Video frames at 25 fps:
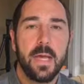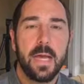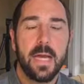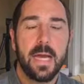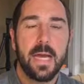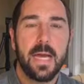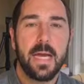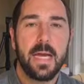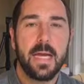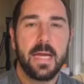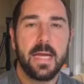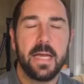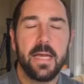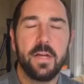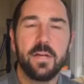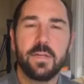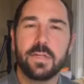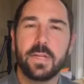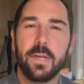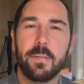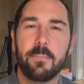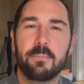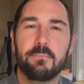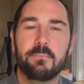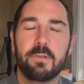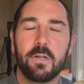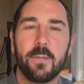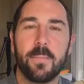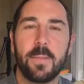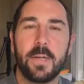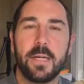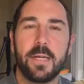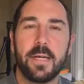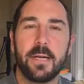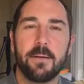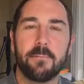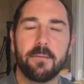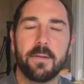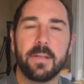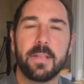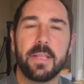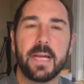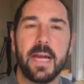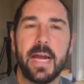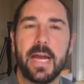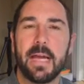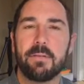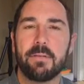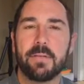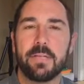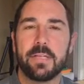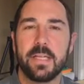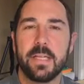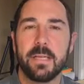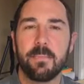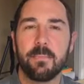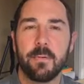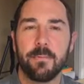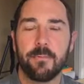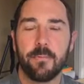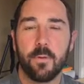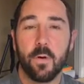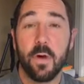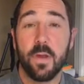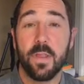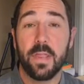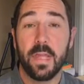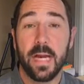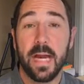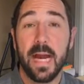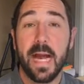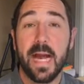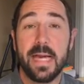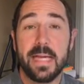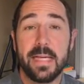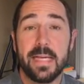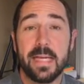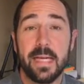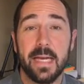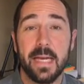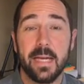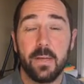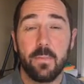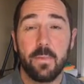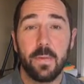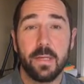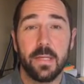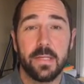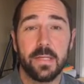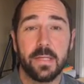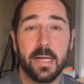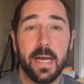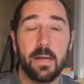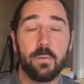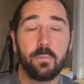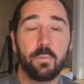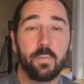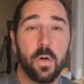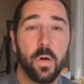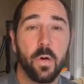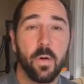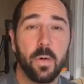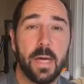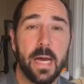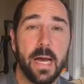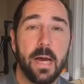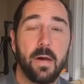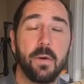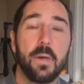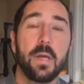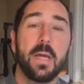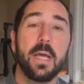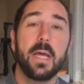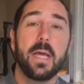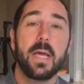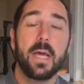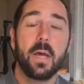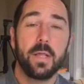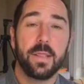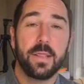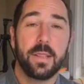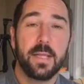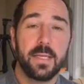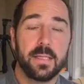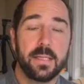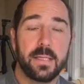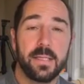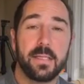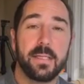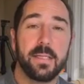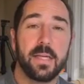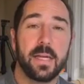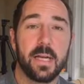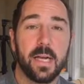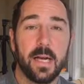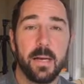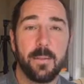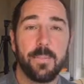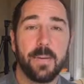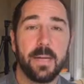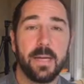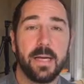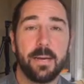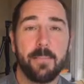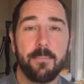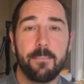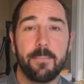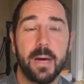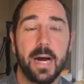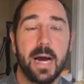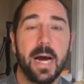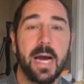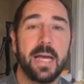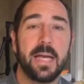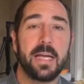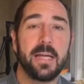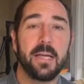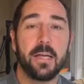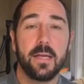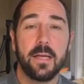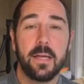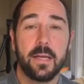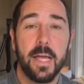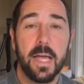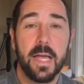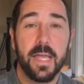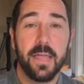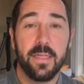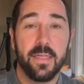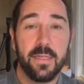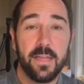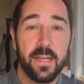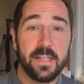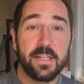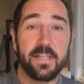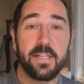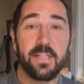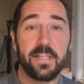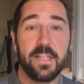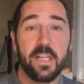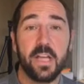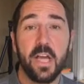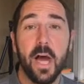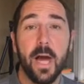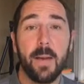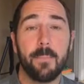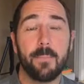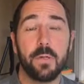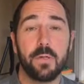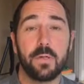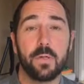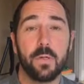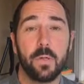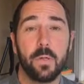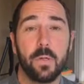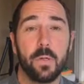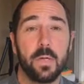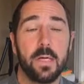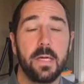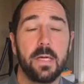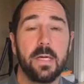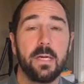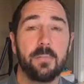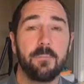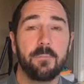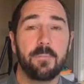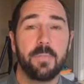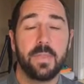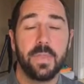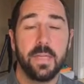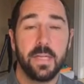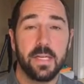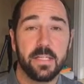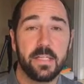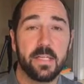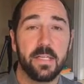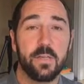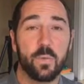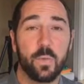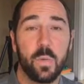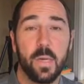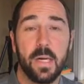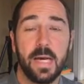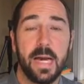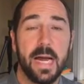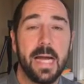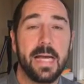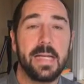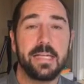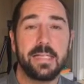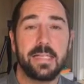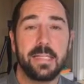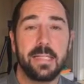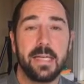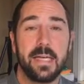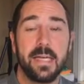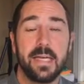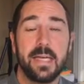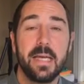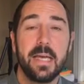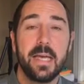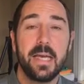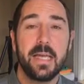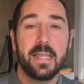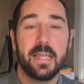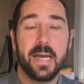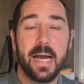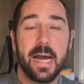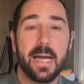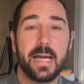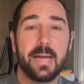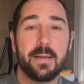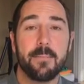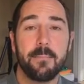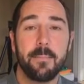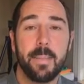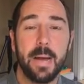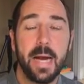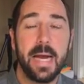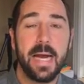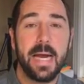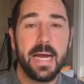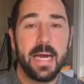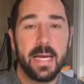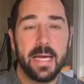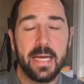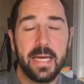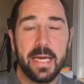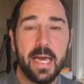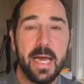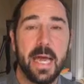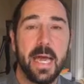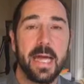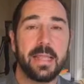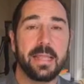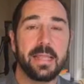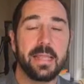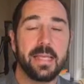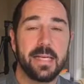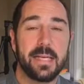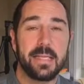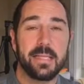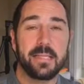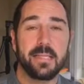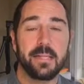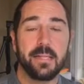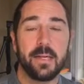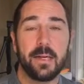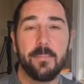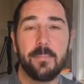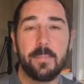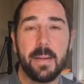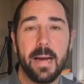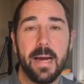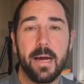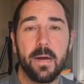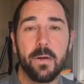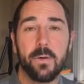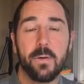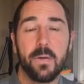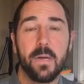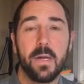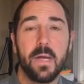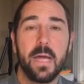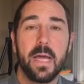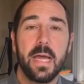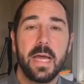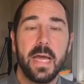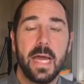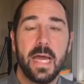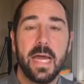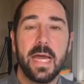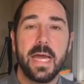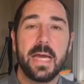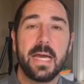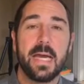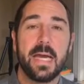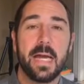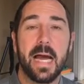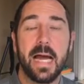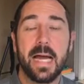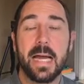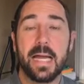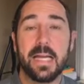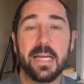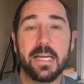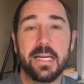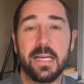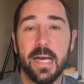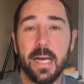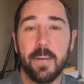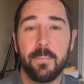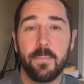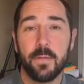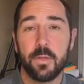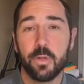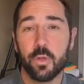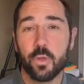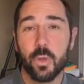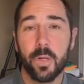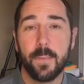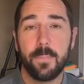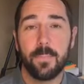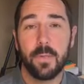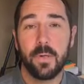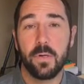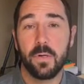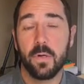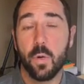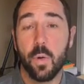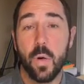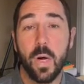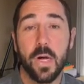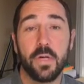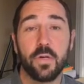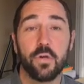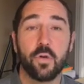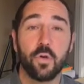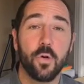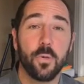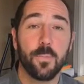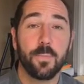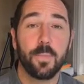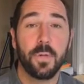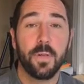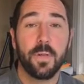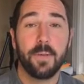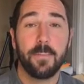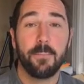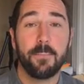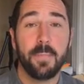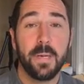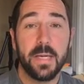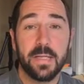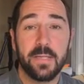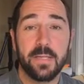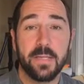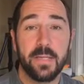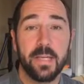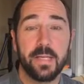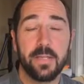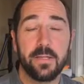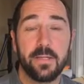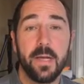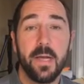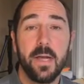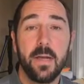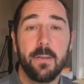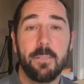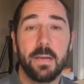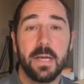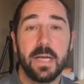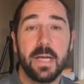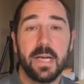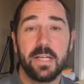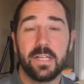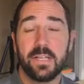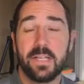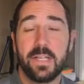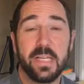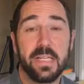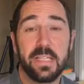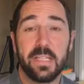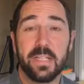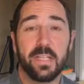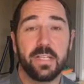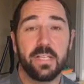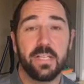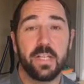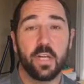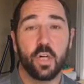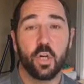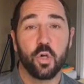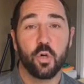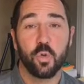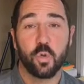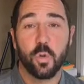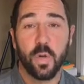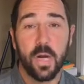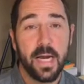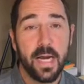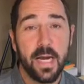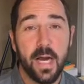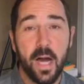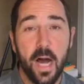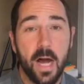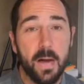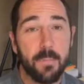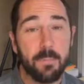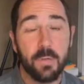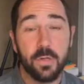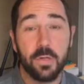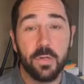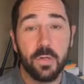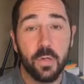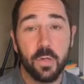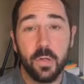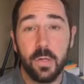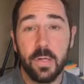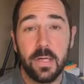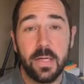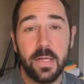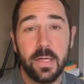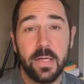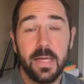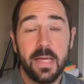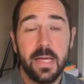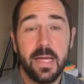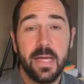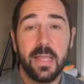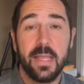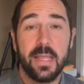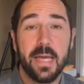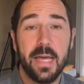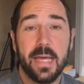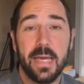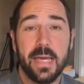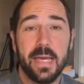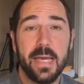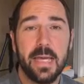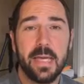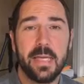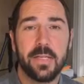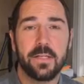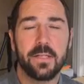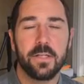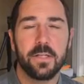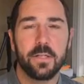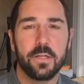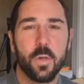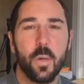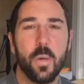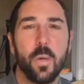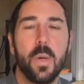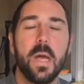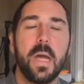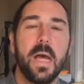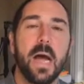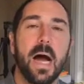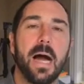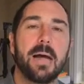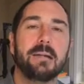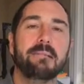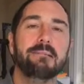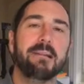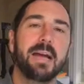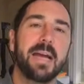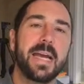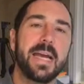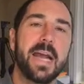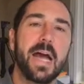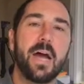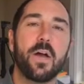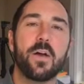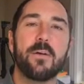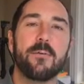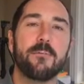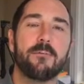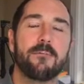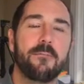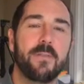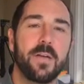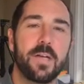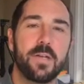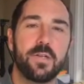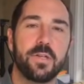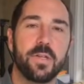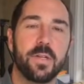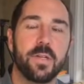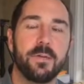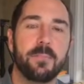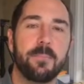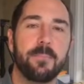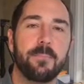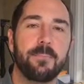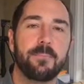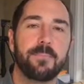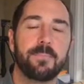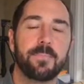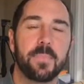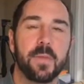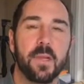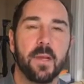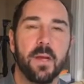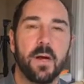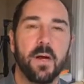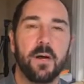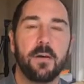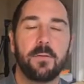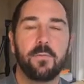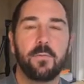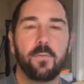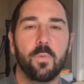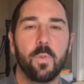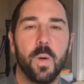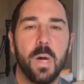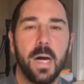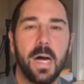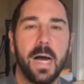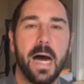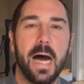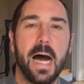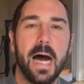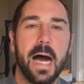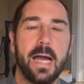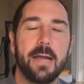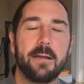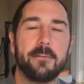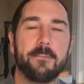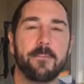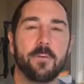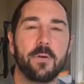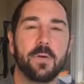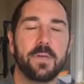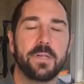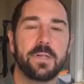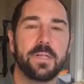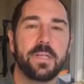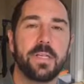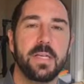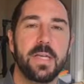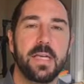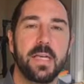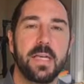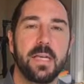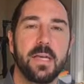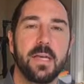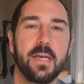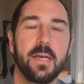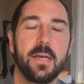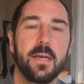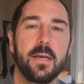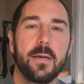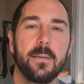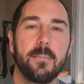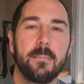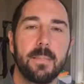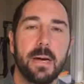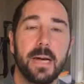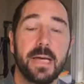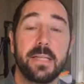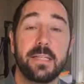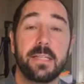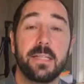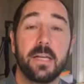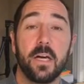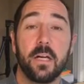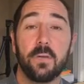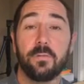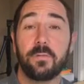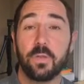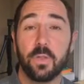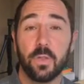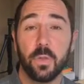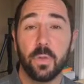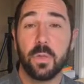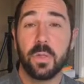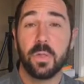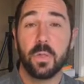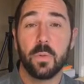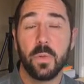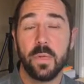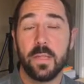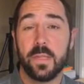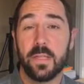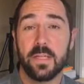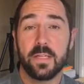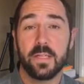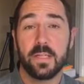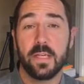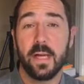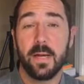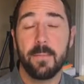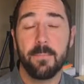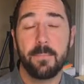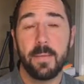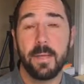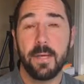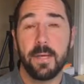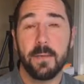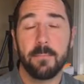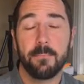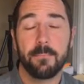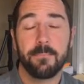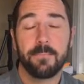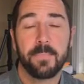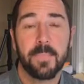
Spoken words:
And here's something a little bit different that I haven't seen before that I did was I wrote out, this is the company I'm buying, and this is the opportunity. This is what I see that I can buy it at this amount, and I can double, triple, quadruple the business because this is the great opportunity that it is. And so I laid out a vision of what I foresee myself doing with this company.